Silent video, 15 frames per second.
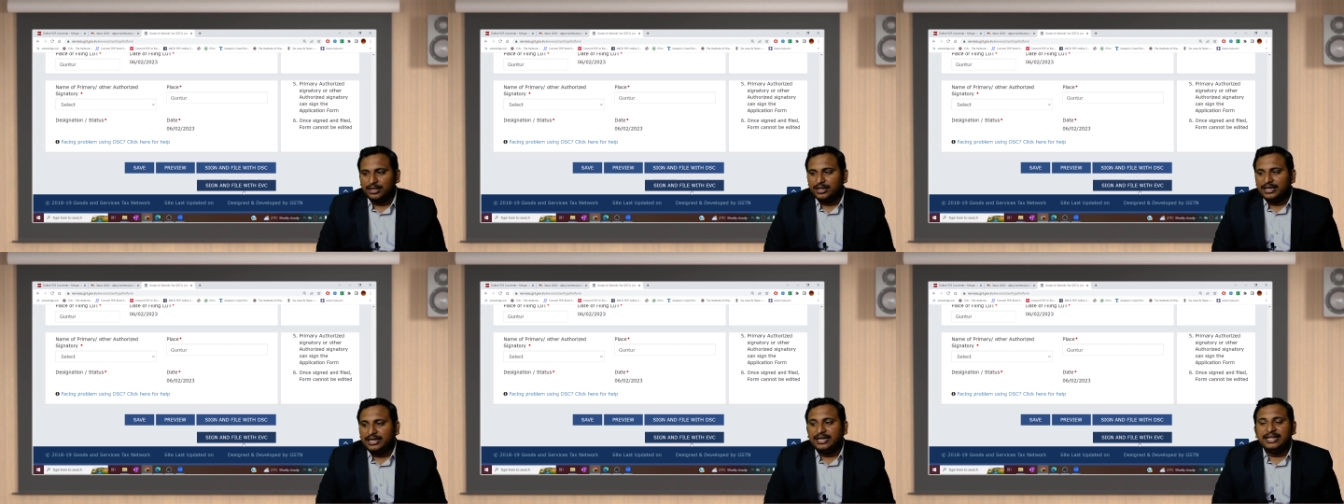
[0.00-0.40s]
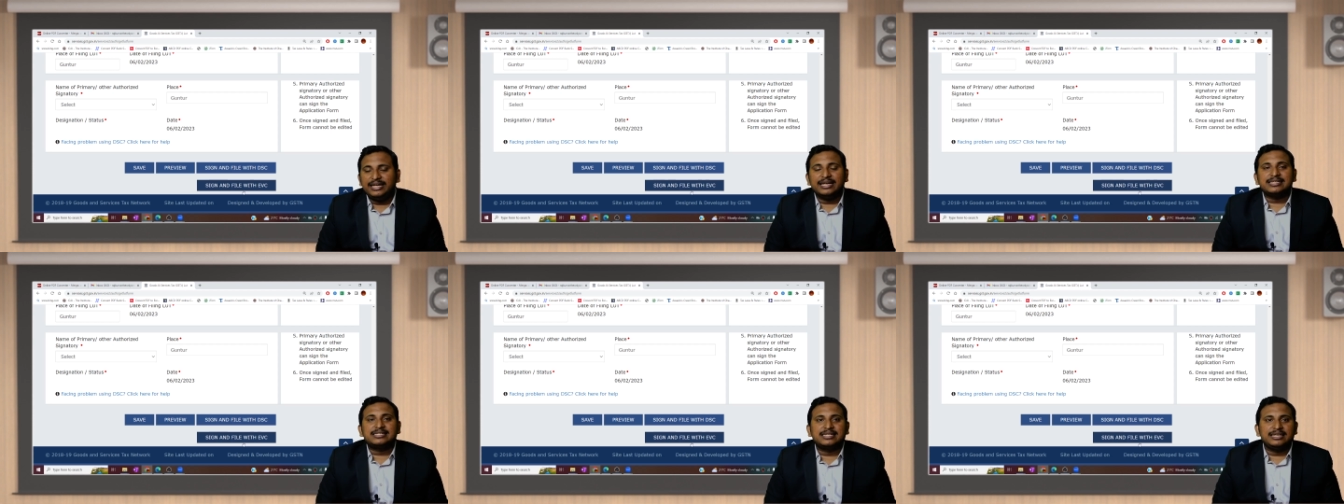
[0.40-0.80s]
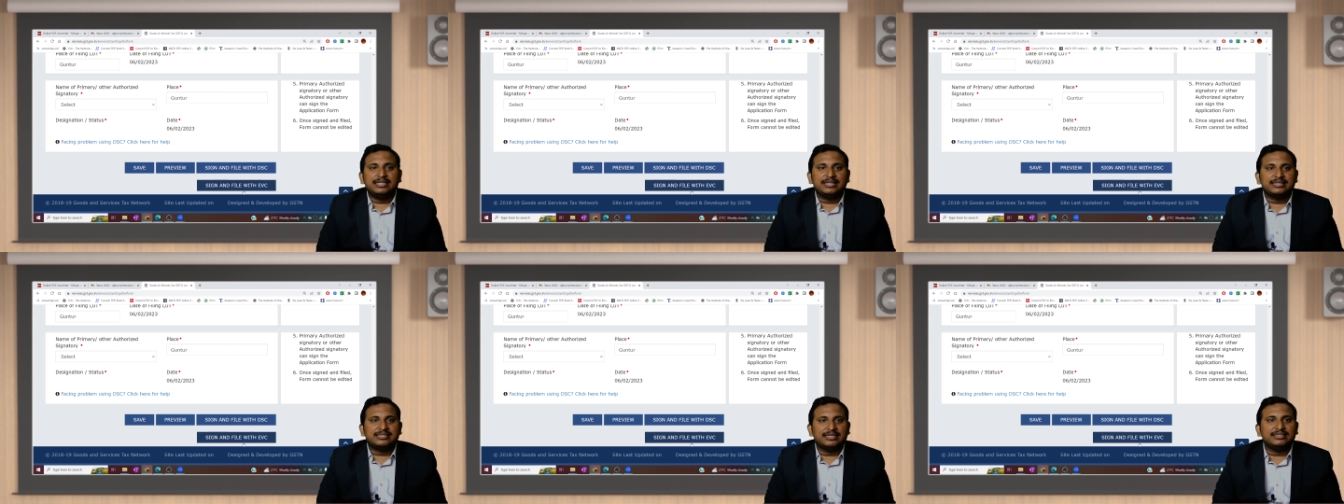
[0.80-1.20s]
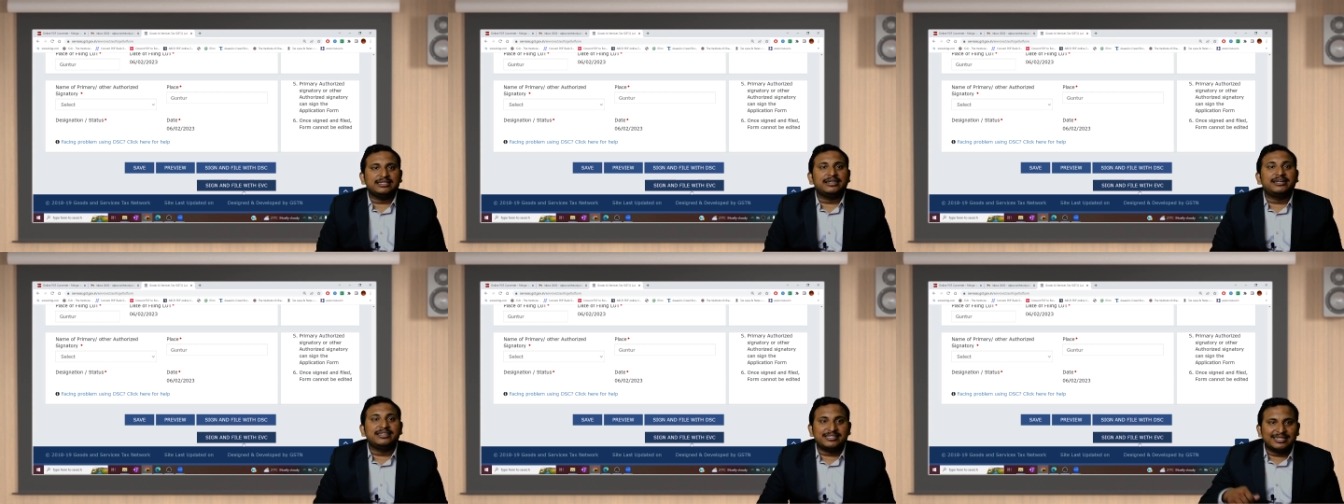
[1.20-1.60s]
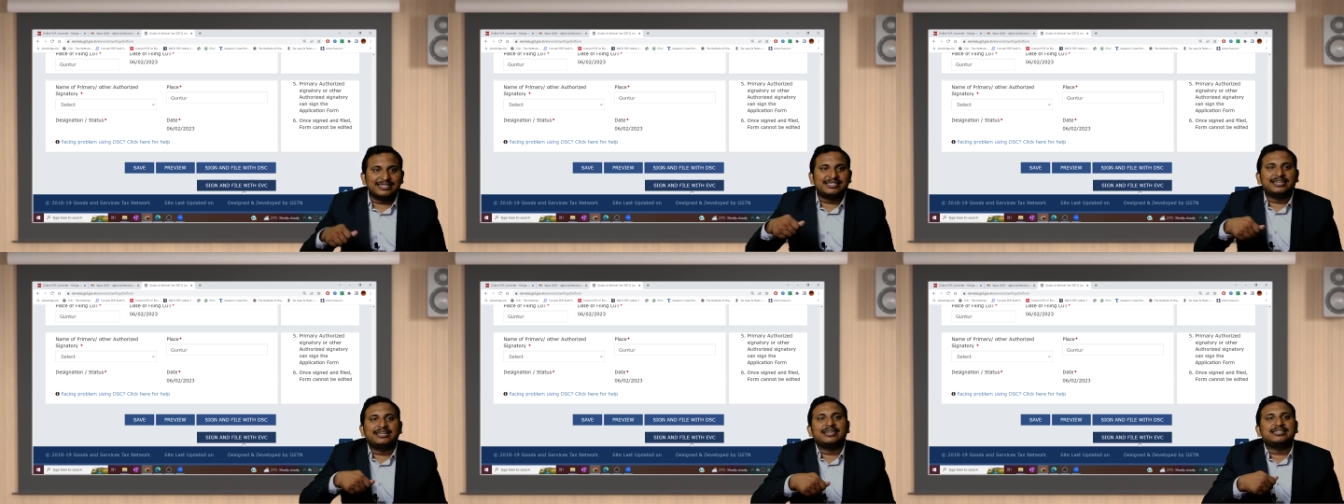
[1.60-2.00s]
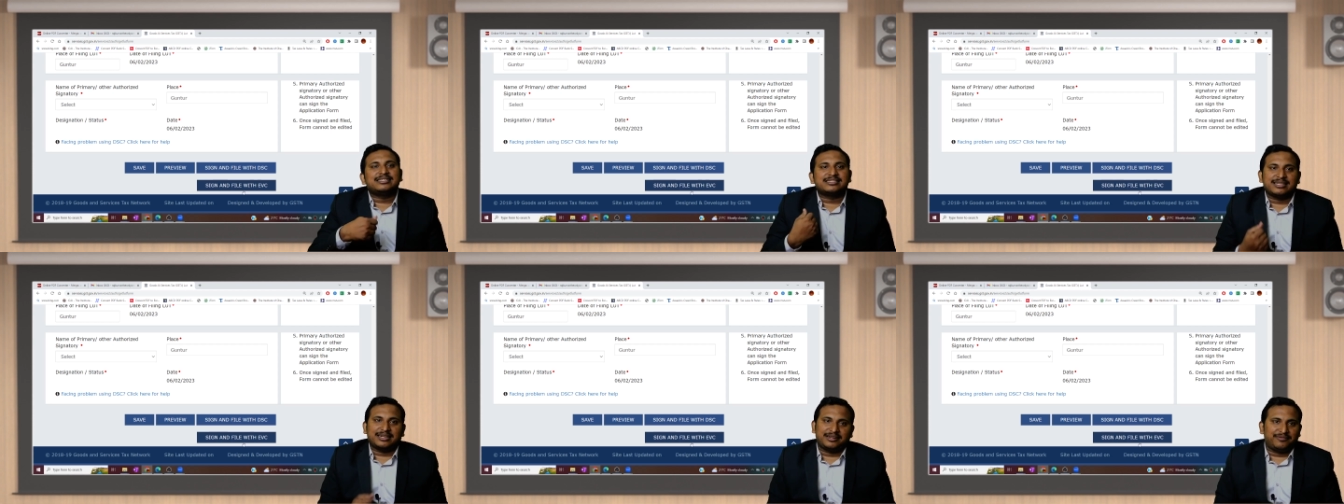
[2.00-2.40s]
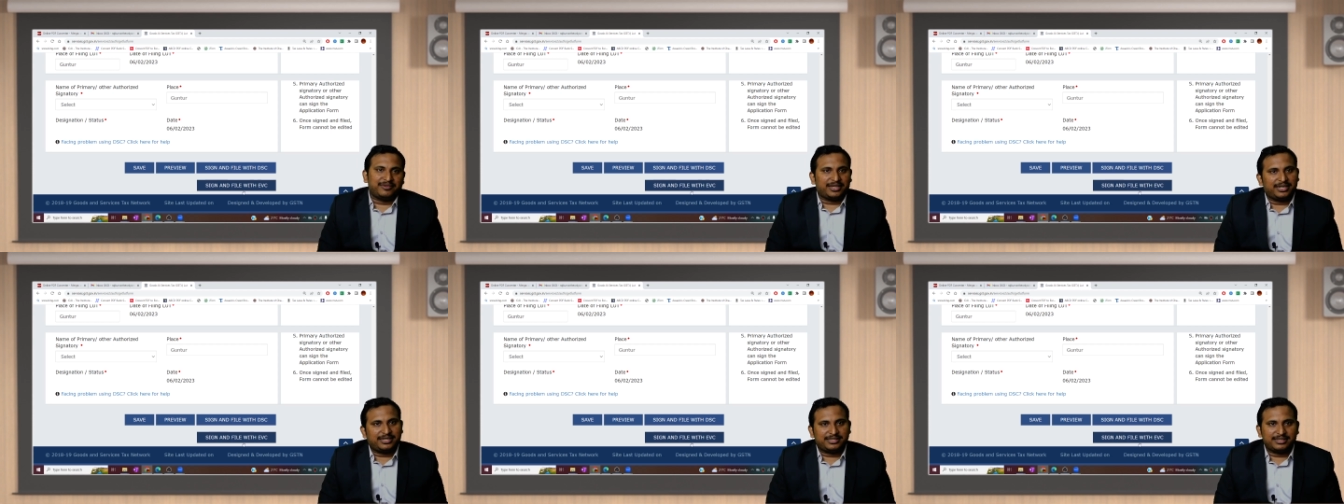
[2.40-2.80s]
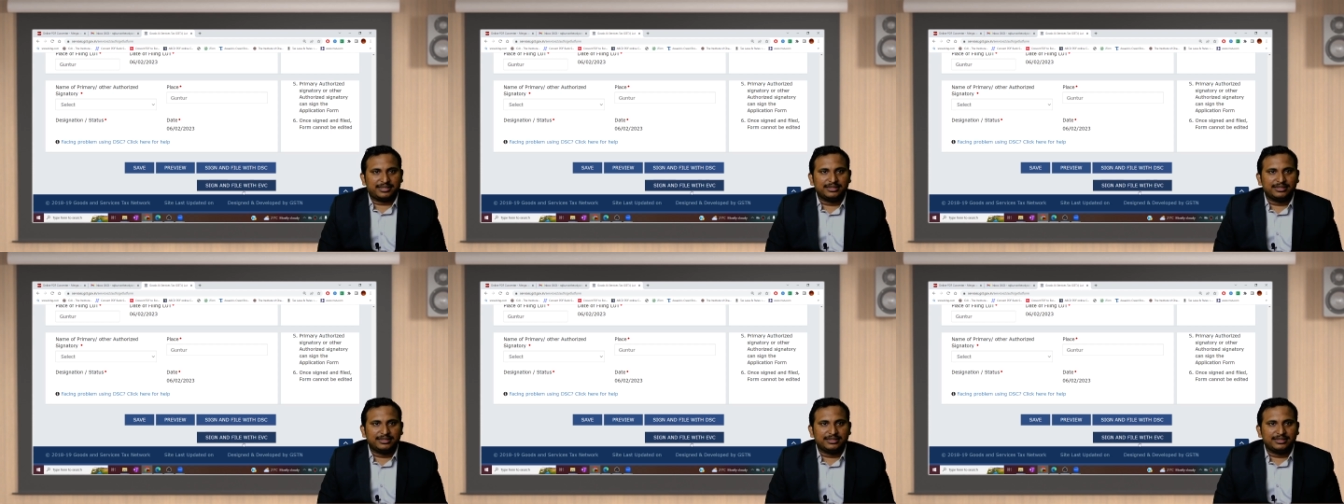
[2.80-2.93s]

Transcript: DSC in the sense the digital signature certificates.